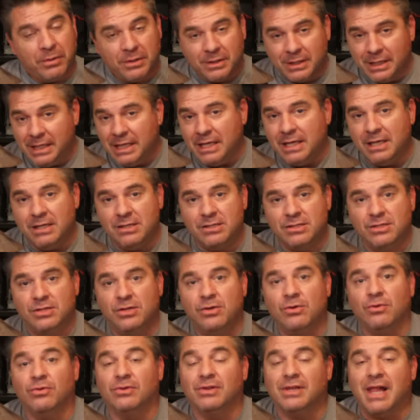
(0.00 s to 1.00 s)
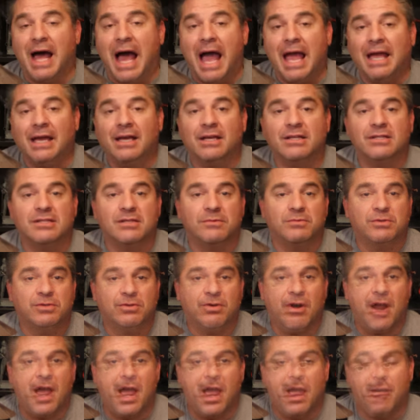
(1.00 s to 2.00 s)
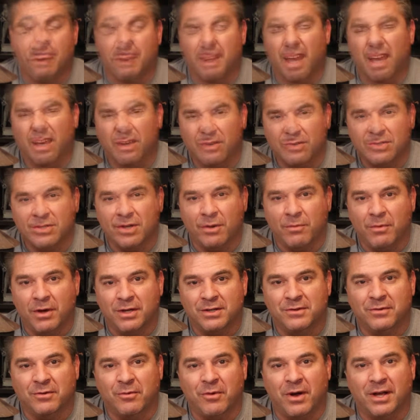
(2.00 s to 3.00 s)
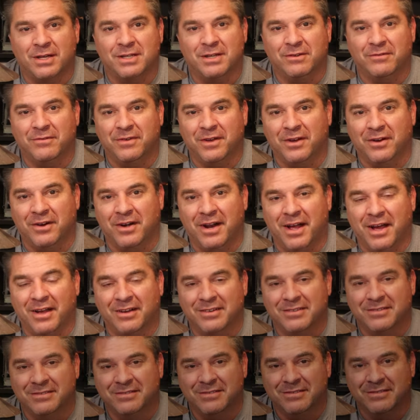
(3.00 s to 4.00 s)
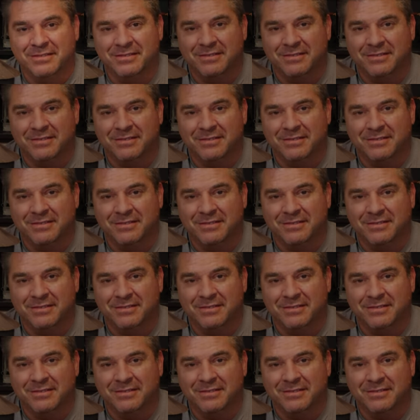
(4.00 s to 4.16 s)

please do like and subscribe. Thank you so much for watching Figure It Out.